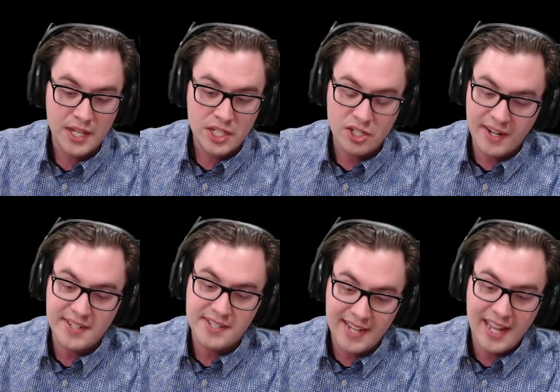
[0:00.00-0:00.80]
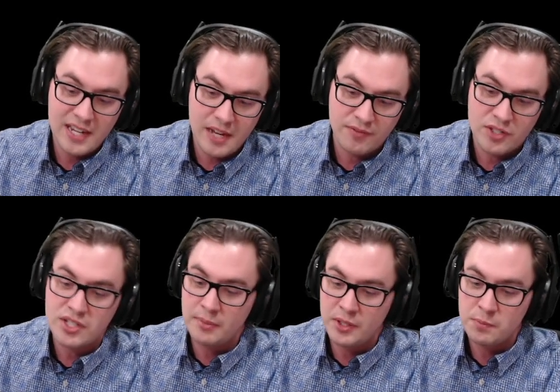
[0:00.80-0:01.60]
trying to stand up for
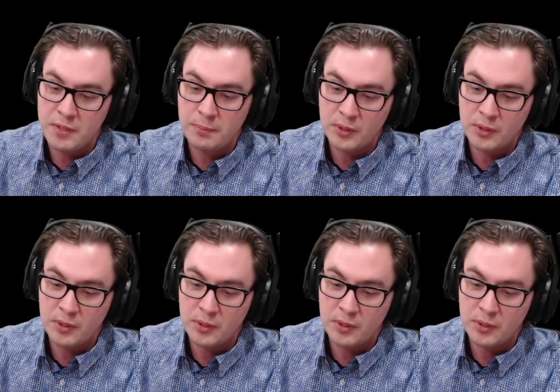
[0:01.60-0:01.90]
some of those people